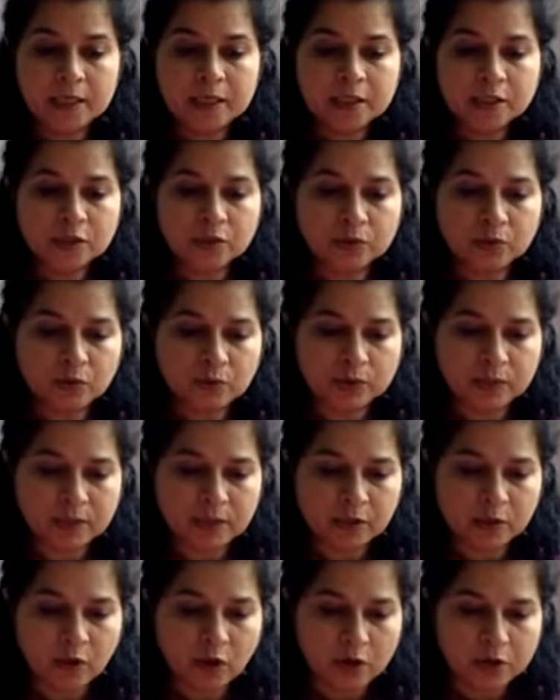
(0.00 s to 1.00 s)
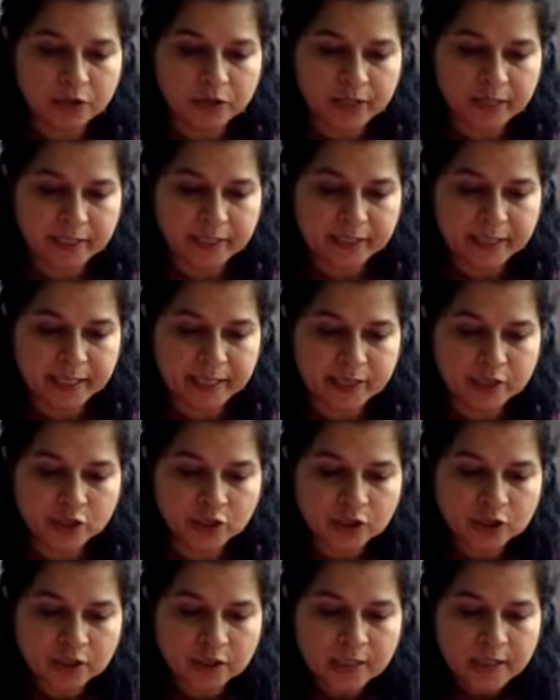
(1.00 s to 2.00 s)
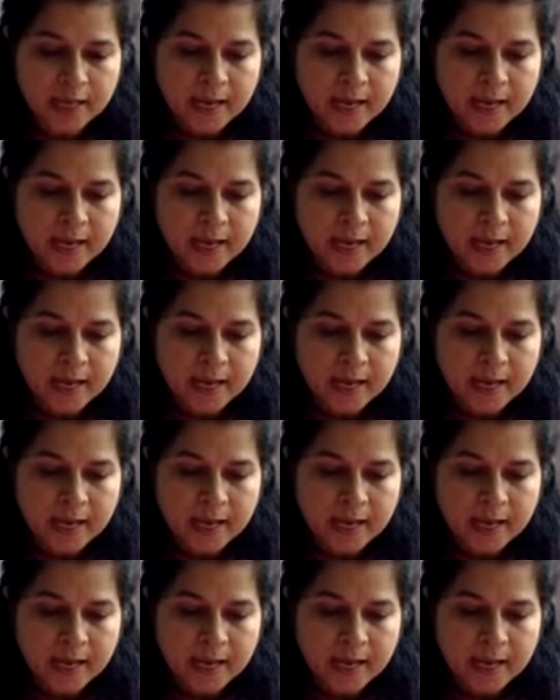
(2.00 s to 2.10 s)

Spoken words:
So those are the contraindications.